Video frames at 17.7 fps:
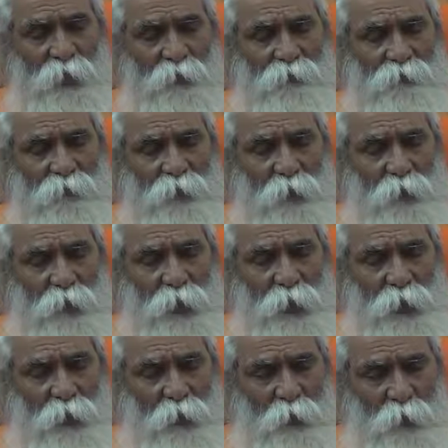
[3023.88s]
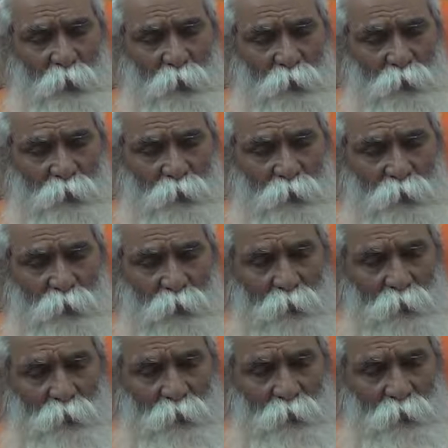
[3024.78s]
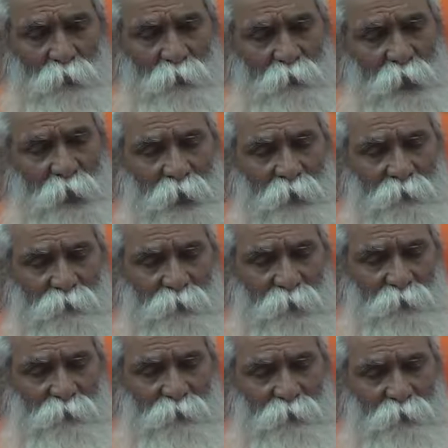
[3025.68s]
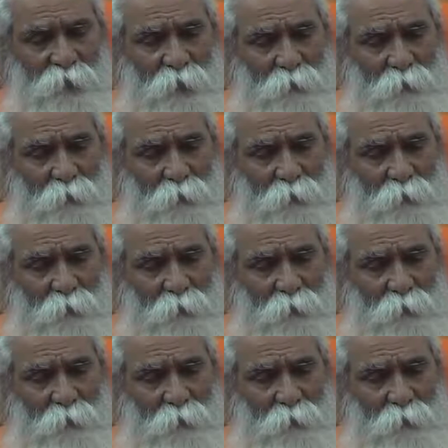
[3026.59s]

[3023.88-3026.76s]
there is no ego, there is this